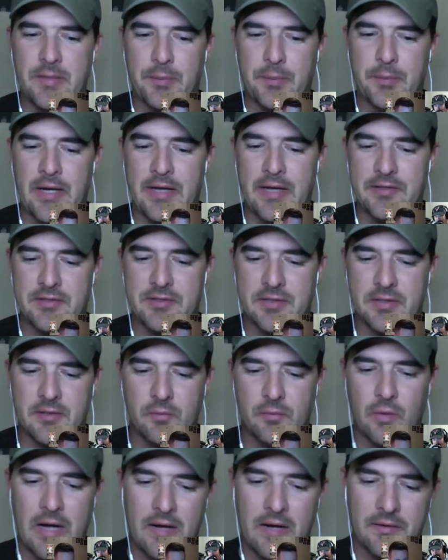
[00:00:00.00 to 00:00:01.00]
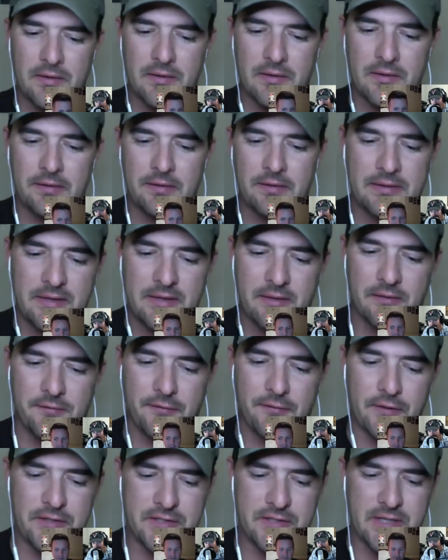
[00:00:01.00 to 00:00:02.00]
press, well, I tell you, the
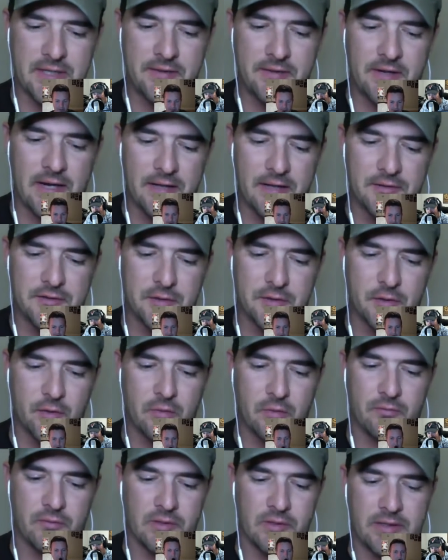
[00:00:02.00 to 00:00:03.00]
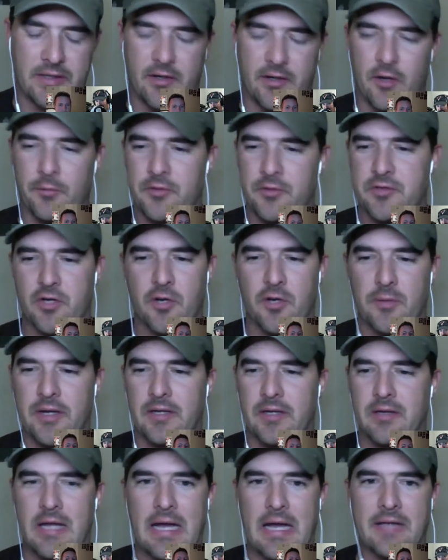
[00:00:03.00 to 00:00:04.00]
first thing that I do really in almost all my
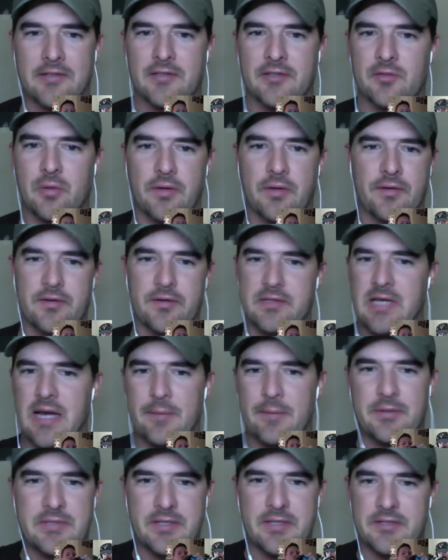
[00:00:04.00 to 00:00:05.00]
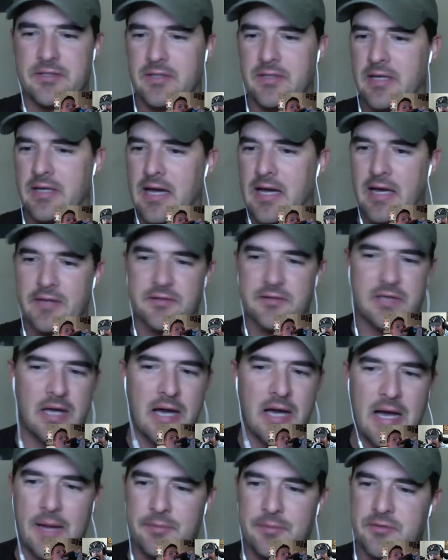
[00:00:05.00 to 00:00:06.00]
classes, whether it's competition guys,
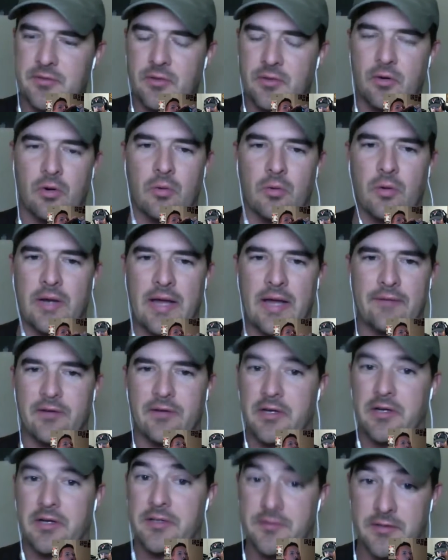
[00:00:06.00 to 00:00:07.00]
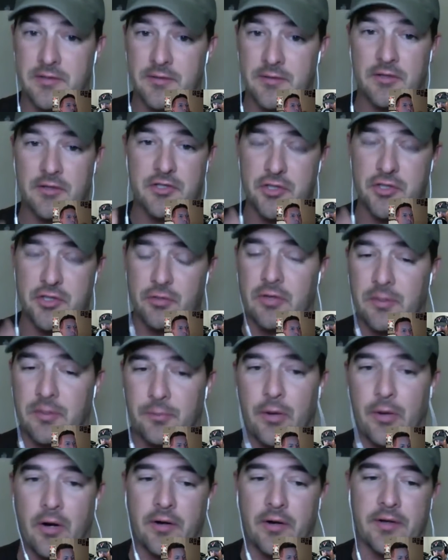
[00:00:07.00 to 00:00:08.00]
cops, or, or whatever, because the, the shooting
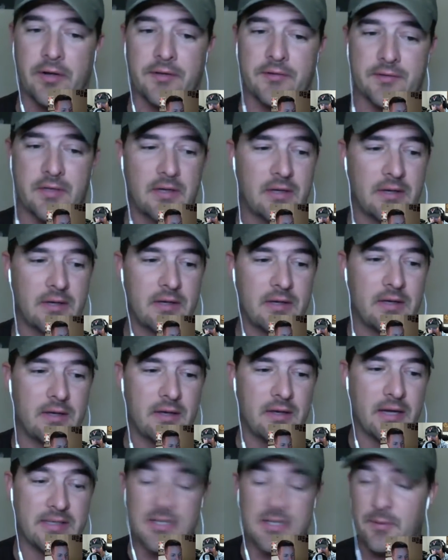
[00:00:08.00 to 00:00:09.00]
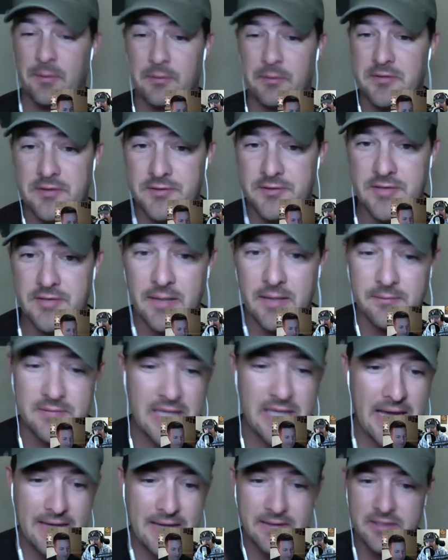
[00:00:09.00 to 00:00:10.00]
part is, I tell people, was the same.
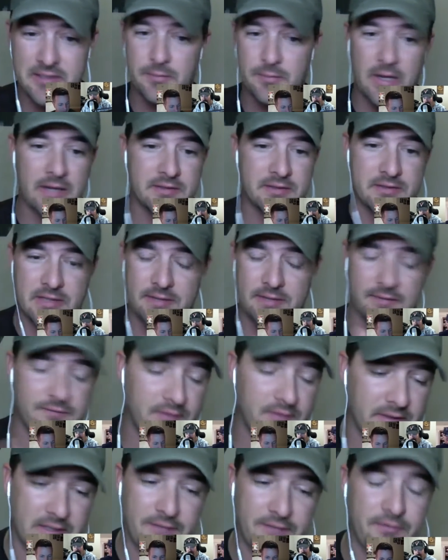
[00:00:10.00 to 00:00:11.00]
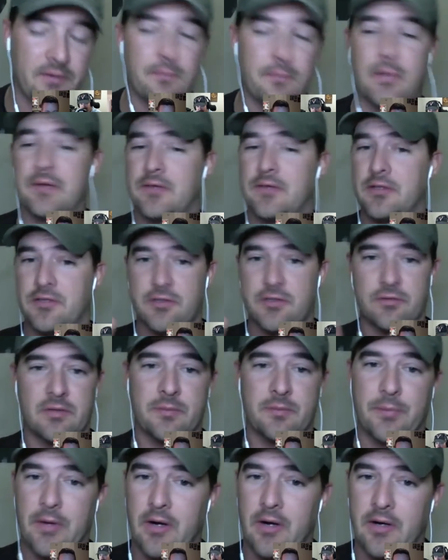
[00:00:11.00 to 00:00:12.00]
Tactics, mindset, very different, but the shooting
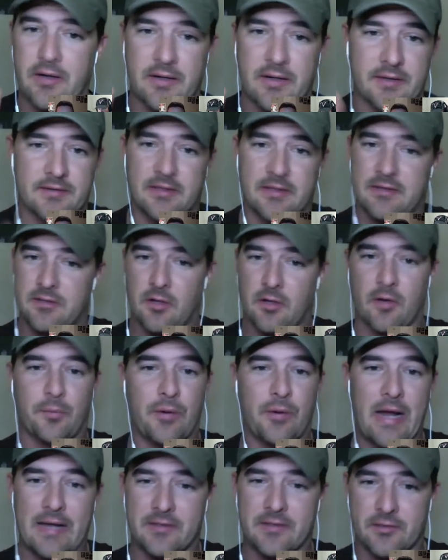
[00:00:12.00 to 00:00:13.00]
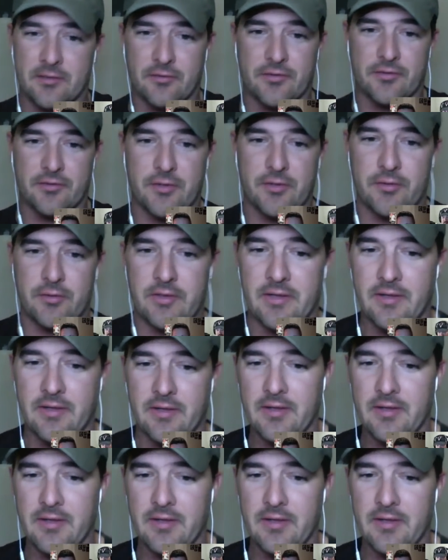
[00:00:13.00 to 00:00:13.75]
part is it's all practical shooting.